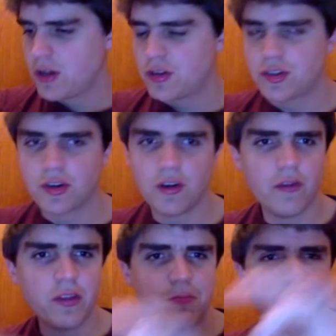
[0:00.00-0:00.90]
turn
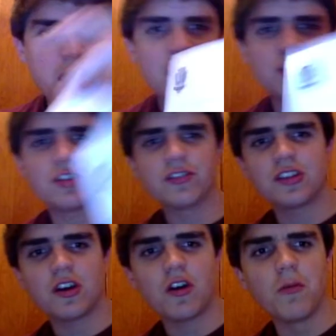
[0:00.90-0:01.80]
over the page, and you'll see
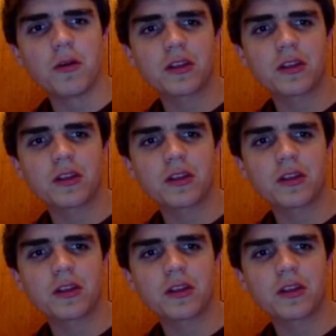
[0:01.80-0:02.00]
the homework that